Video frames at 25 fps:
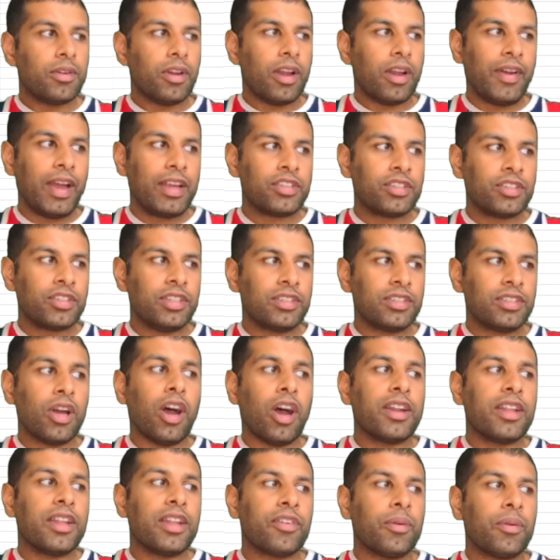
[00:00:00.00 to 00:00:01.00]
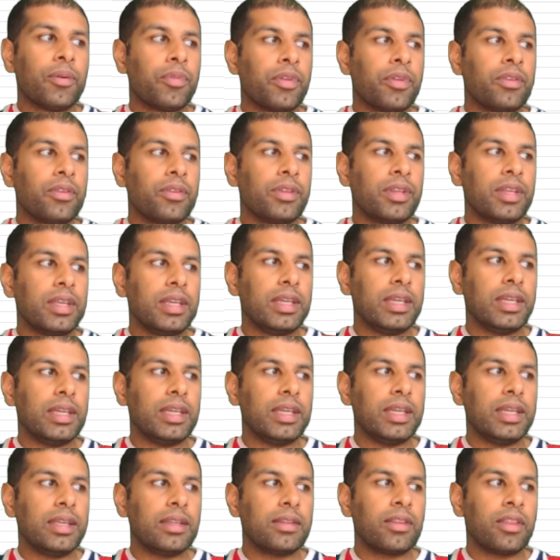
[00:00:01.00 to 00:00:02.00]
I've actually started it from the,
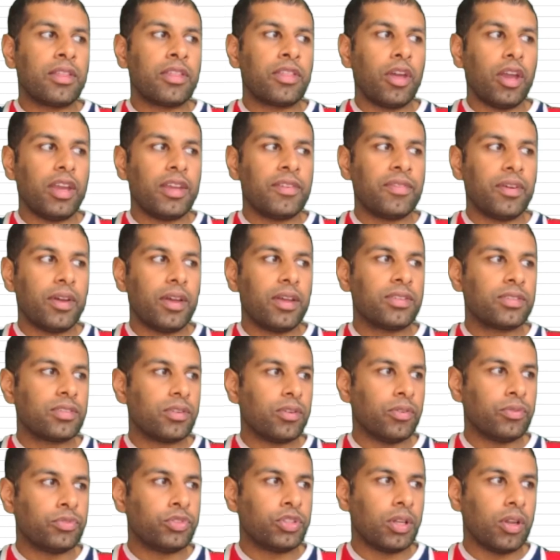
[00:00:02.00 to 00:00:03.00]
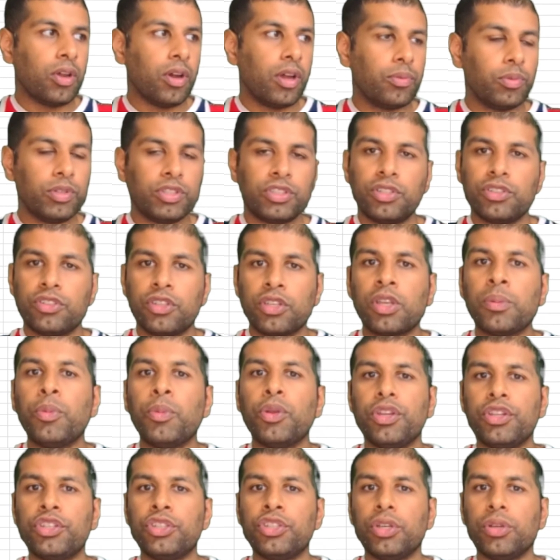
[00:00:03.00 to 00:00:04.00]
the thirty-first of July, which is a
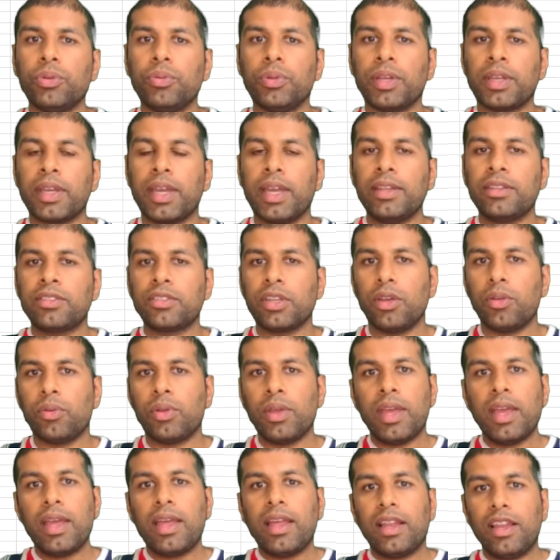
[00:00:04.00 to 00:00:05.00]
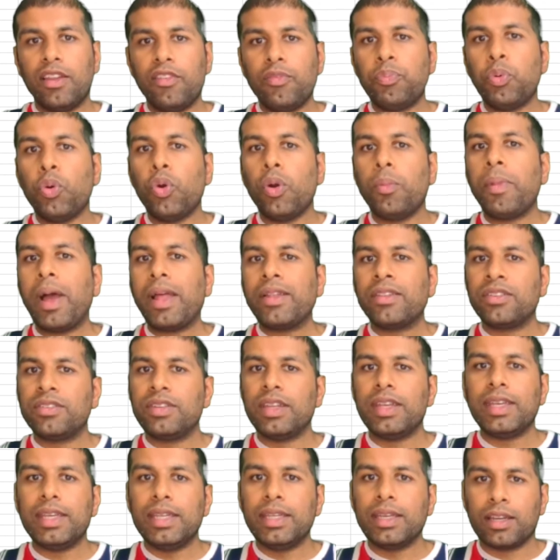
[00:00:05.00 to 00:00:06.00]
community shield. Okay, so Liverpool and Man
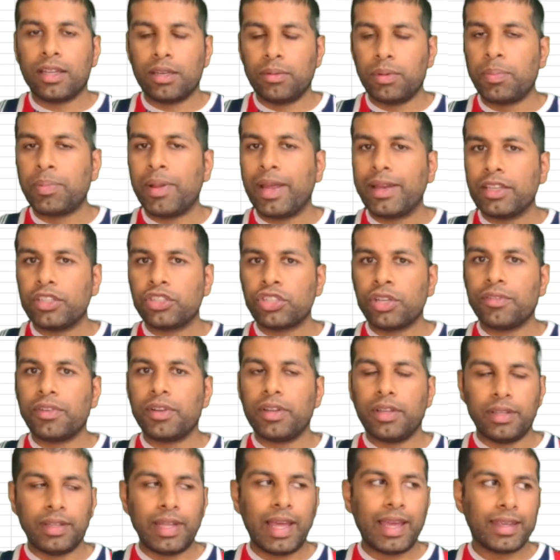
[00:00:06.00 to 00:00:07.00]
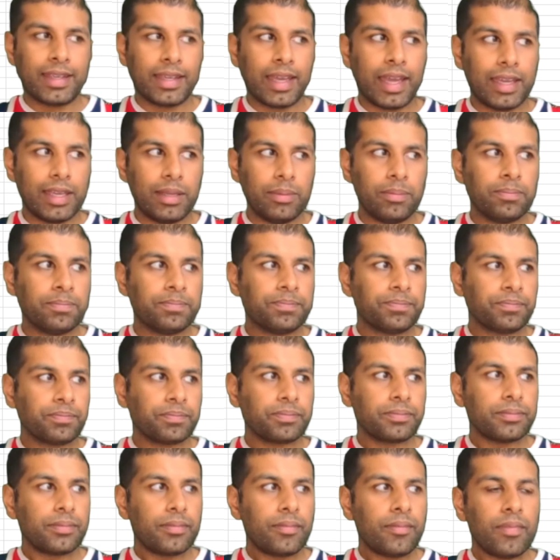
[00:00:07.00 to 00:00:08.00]
City are going to be playing each other in that game.
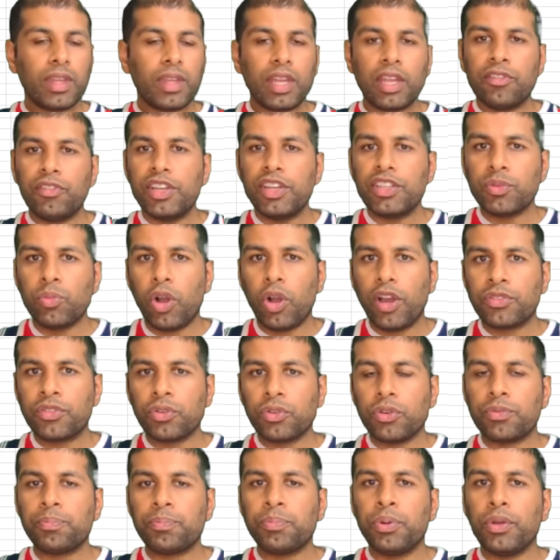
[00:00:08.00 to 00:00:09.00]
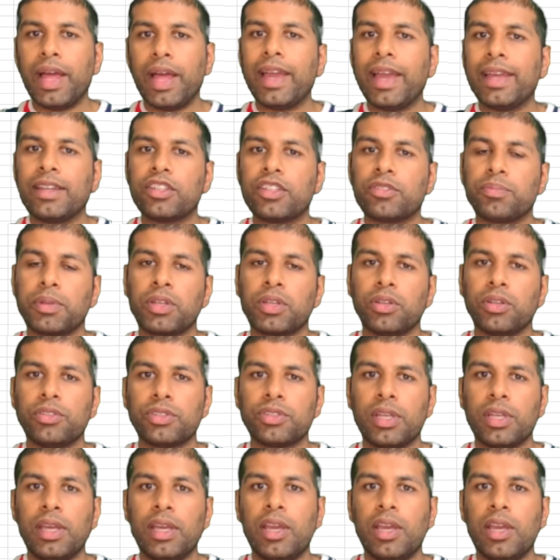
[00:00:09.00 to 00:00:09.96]
The reason why I sort of put that in is because